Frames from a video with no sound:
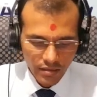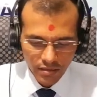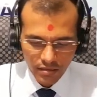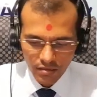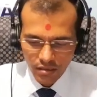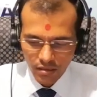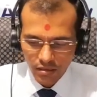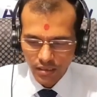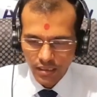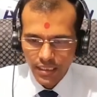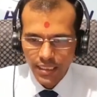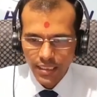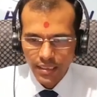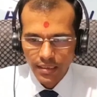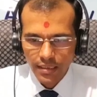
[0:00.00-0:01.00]
The third
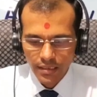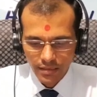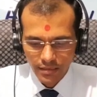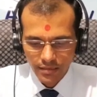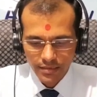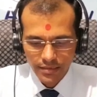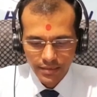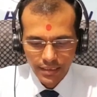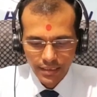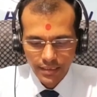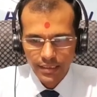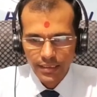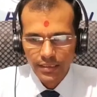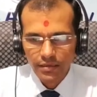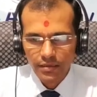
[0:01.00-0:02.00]
key is
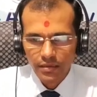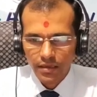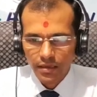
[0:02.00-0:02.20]
city